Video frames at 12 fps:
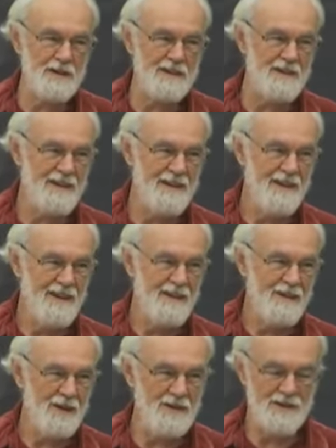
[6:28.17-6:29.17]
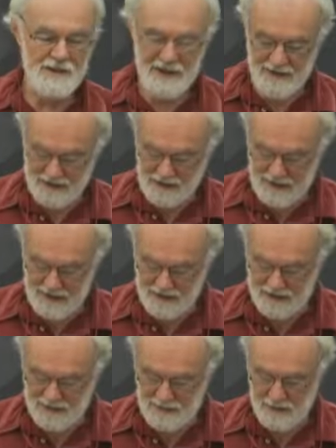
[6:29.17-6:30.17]
with erroneous
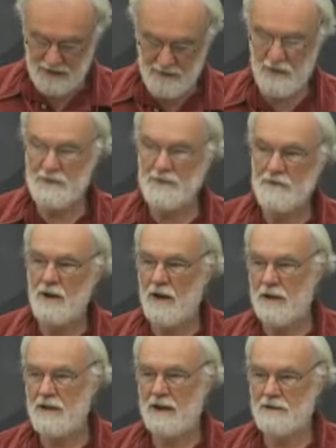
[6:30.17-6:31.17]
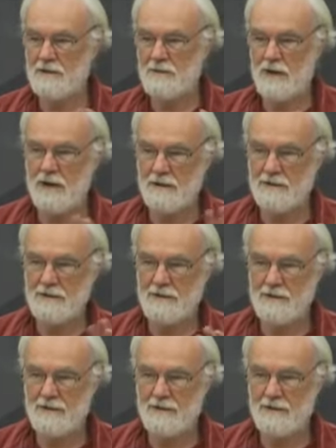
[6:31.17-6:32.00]
calculations. But you often find actually Marx,